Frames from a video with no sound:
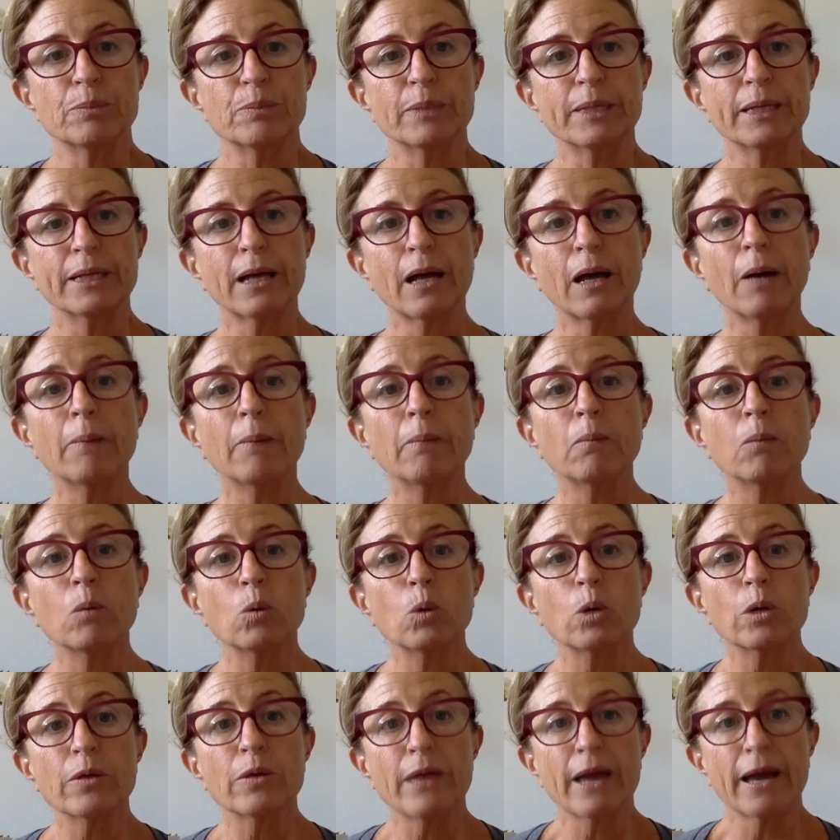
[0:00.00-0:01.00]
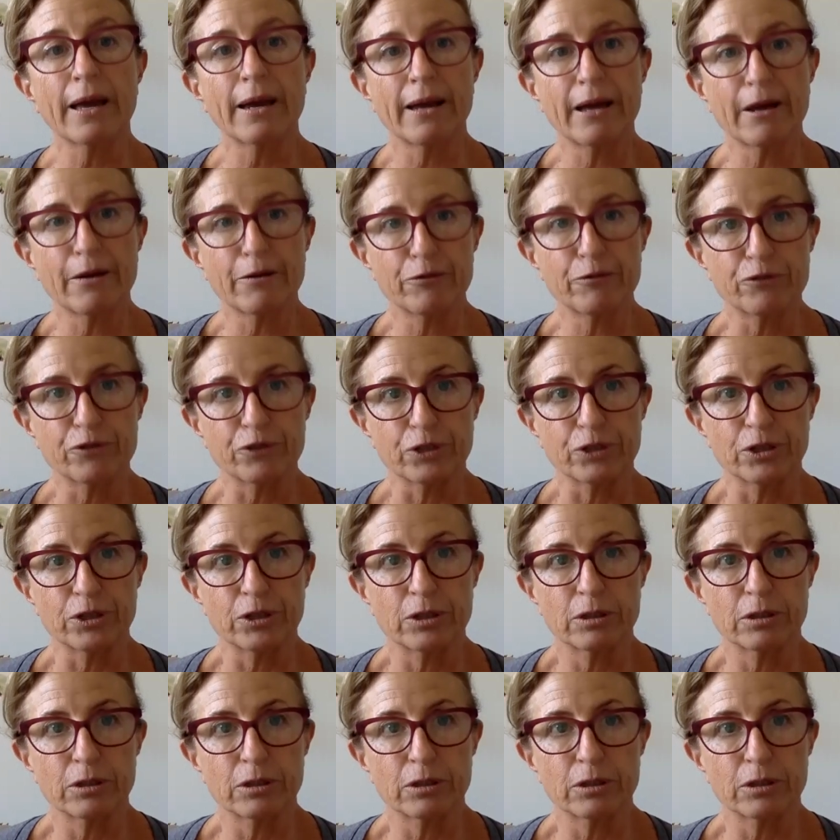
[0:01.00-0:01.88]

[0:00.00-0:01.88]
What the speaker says: become more that effort.